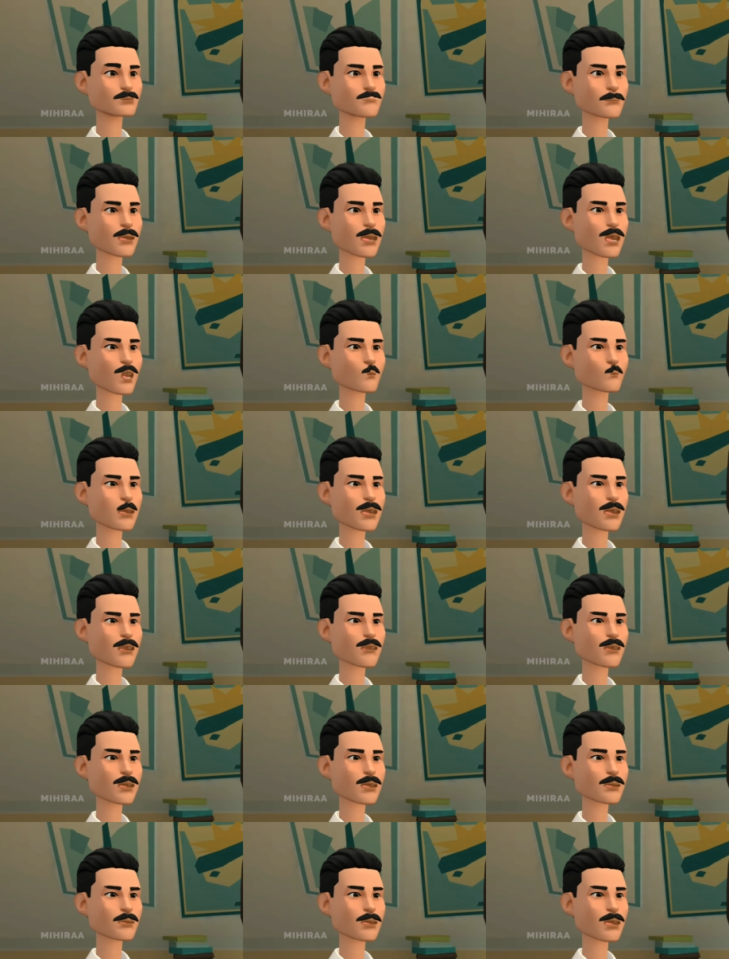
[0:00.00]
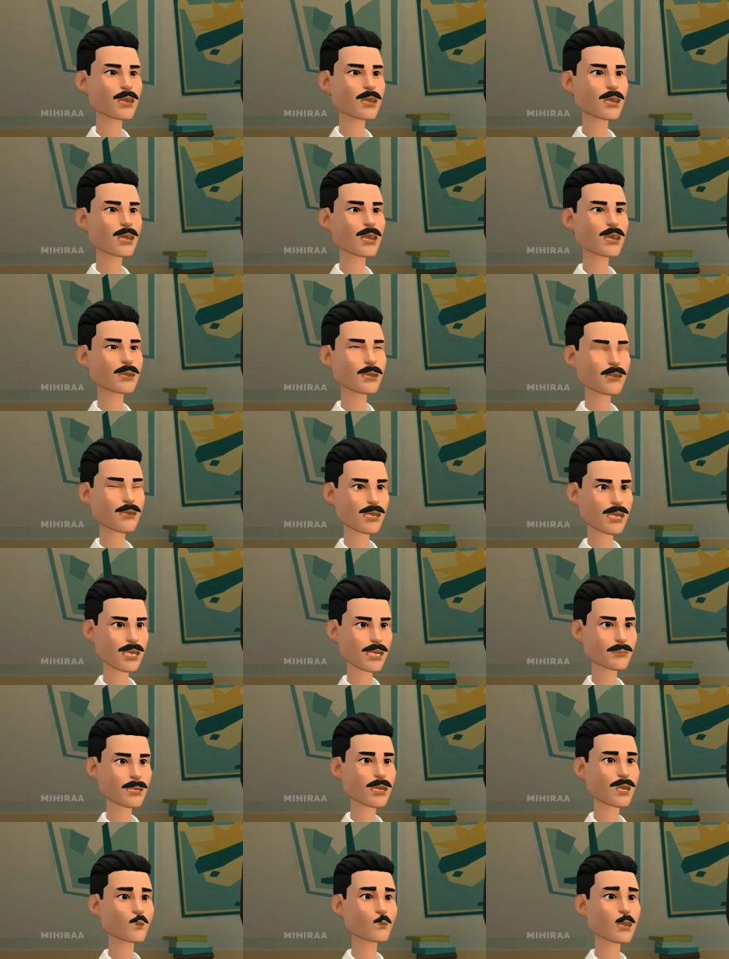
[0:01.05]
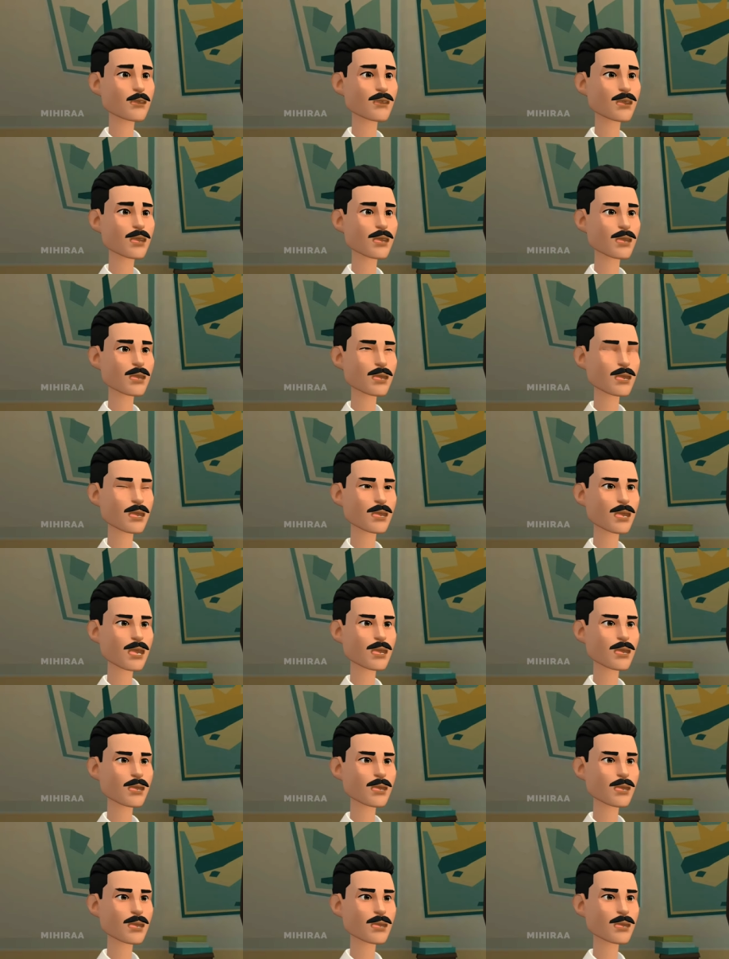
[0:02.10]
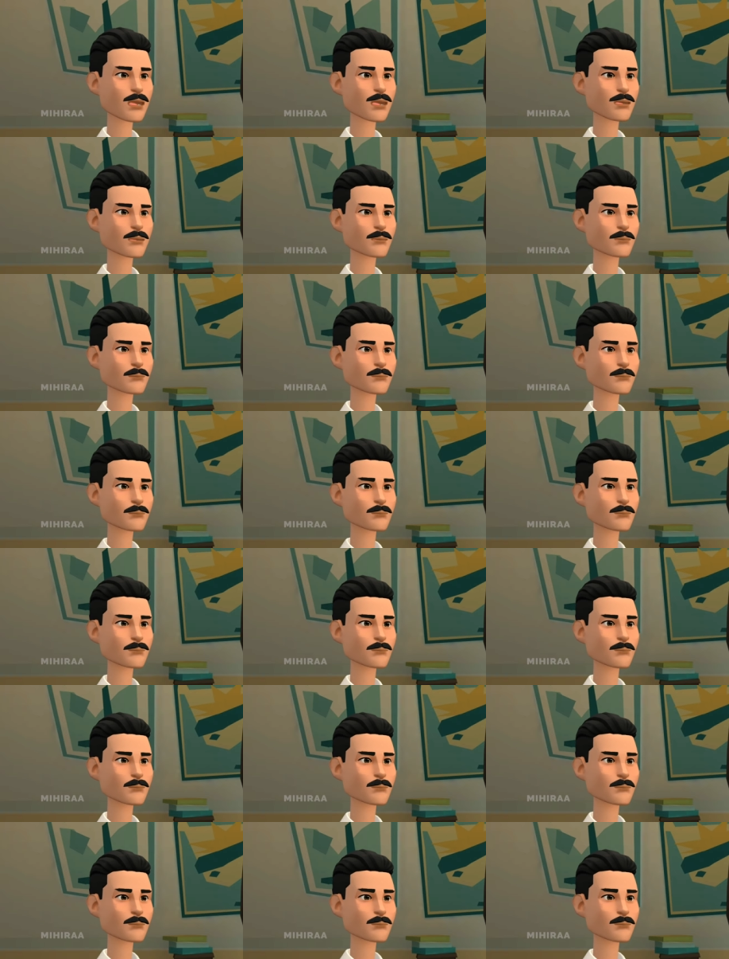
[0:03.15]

There are many vaccinations available to prevent deadly diseases.